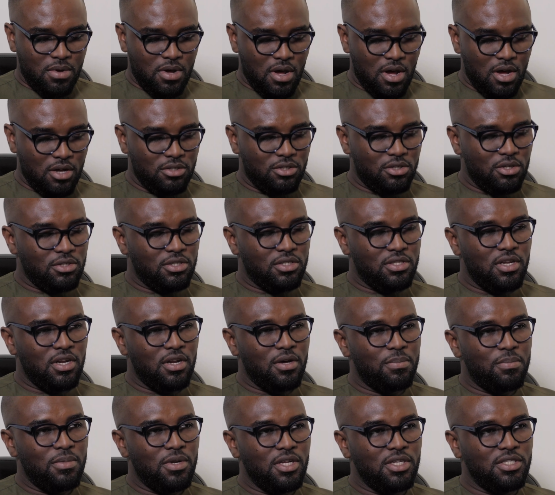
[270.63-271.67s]
our
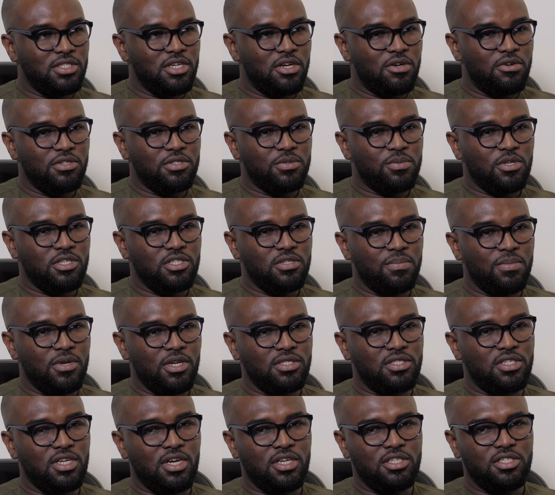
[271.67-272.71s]
sustainability and
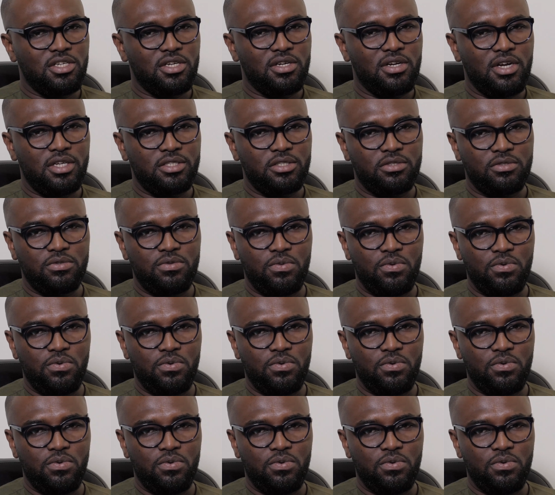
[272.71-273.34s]
responsibility agenda is